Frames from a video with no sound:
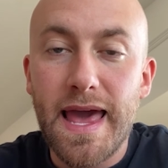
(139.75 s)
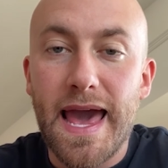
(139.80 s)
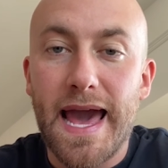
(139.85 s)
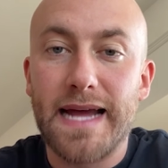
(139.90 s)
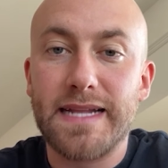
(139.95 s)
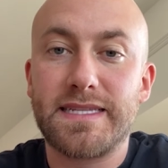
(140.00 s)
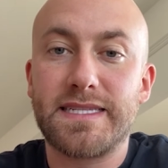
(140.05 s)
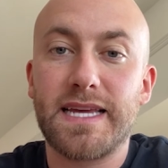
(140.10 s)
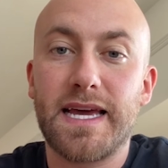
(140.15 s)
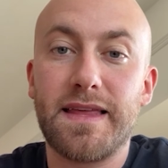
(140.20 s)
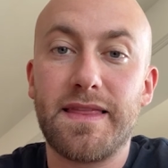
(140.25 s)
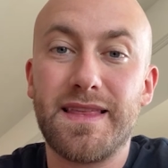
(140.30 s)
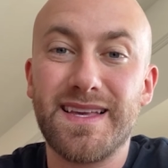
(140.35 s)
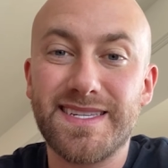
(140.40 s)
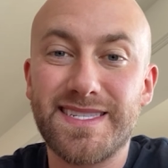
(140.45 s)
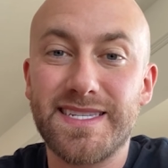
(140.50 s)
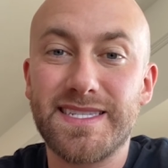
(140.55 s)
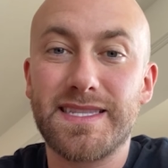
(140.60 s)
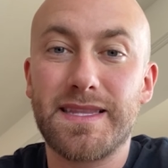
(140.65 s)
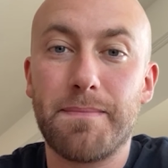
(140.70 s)
and say,
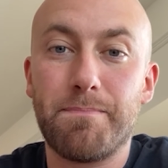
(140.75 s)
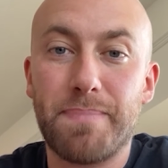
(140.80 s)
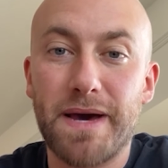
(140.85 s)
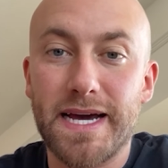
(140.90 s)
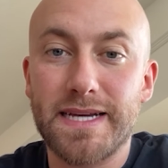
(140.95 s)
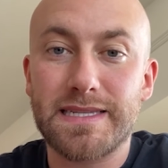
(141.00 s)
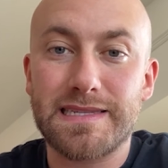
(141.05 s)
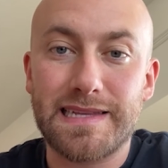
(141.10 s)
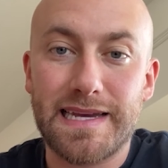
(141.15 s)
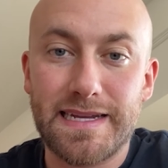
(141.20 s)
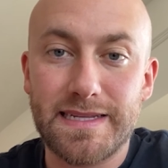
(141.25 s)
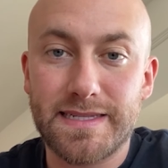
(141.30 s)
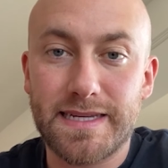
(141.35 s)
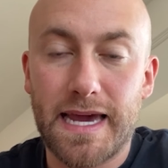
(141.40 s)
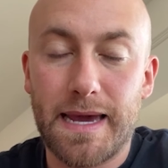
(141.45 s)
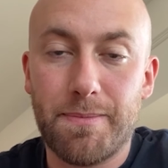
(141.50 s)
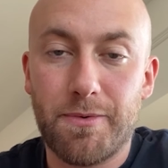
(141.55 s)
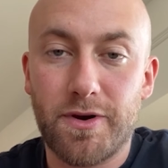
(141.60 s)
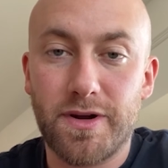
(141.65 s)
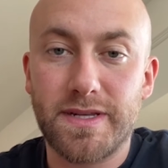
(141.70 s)
this is the best
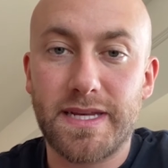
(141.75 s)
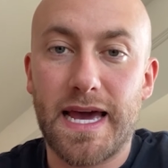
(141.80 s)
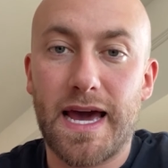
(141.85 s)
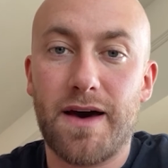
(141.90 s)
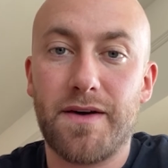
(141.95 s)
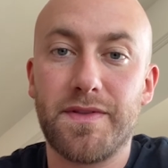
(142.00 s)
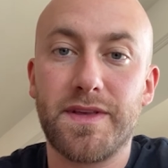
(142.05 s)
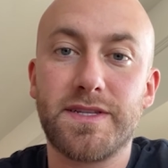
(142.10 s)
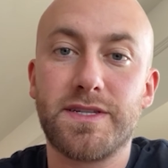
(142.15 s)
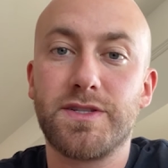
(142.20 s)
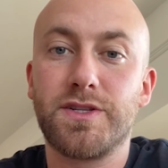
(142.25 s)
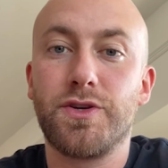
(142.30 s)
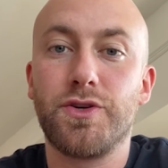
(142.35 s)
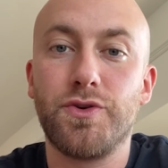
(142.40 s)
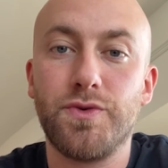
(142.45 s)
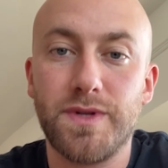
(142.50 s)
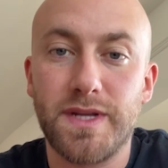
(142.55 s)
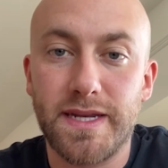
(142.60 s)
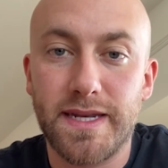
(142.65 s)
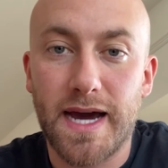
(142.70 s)
landscaper in town, this is who
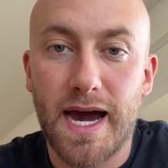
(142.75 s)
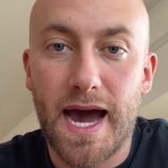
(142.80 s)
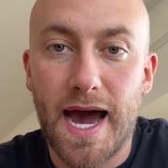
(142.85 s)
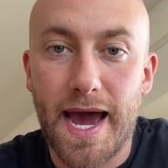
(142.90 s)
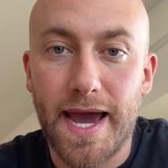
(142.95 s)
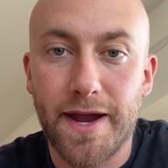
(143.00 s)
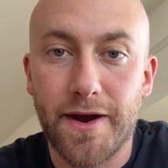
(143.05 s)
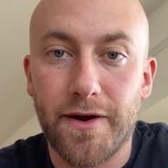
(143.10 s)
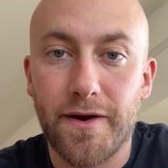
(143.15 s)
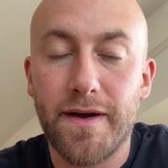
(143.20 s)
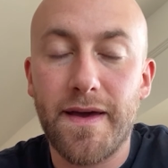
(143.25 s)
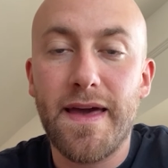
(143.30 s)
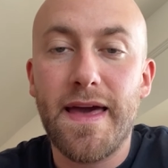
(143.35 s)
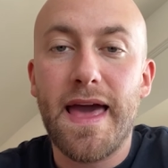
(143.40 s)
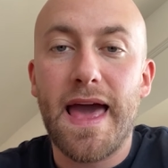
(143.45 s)
you need to hire.